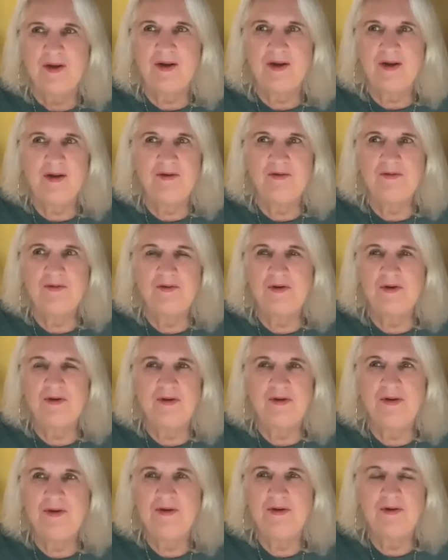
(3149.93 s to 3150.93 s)
I saw,
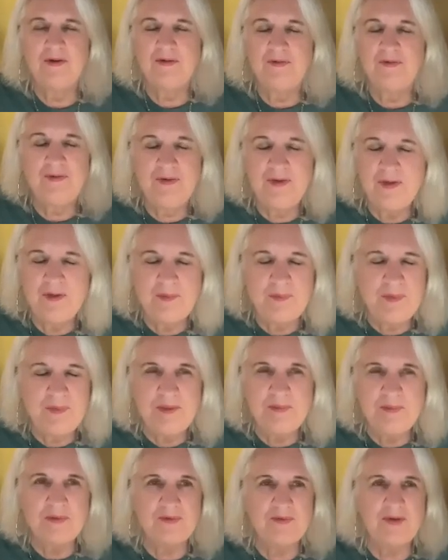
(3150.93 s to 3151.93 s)
I've seen in
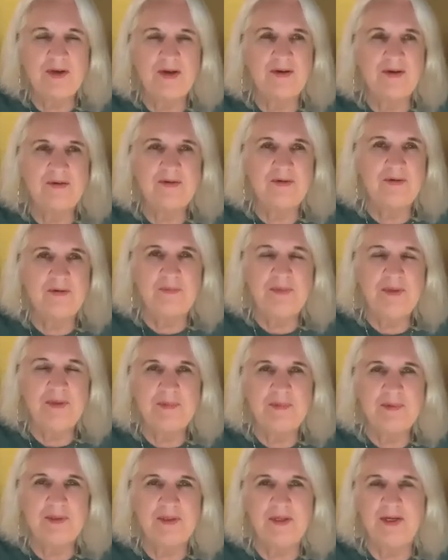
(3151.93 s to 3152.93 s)
people's houses,
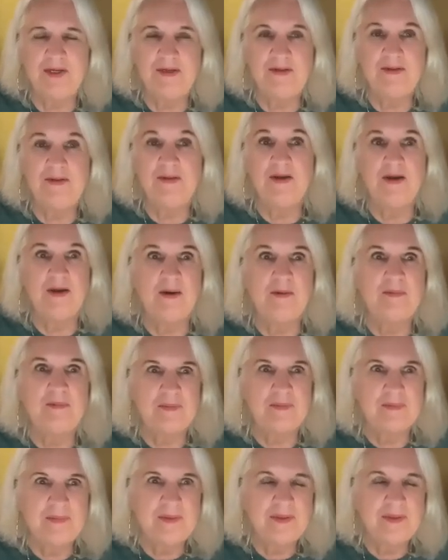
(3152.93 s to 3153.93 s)
people like them.